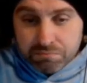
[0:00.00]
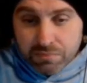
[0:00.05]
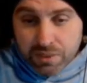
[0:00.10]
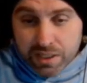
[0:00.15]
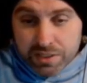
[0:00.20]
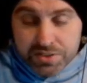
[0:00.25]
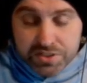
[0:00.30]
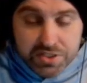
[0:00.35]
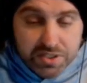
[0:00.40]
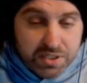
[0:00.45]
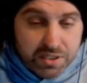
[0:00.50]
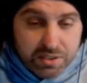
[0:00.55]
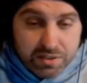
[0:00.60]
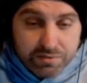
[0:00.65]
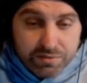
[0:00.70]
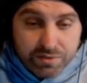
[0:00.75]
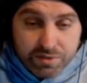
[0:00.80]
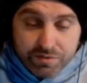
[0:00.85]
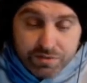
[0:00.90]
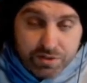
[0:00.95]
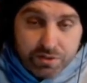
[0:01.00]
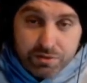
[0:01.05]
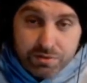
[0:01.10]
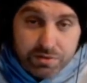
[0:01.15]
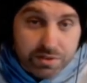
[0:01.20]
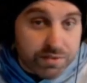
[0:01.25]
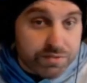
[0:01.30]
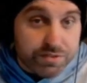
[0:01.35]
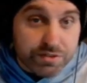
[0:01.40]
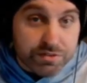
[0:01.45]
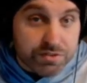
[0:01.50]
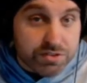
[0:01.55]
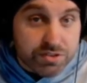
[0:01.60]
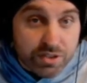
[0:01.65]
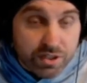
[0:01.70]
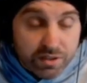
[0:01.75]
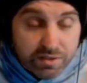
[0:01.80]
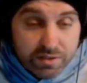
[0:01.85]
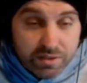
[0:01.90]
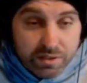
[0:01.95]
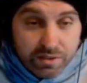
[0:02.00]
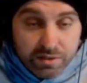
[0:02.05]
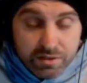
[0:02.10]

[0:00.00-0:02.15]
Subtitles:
I'd say if you're stuck there,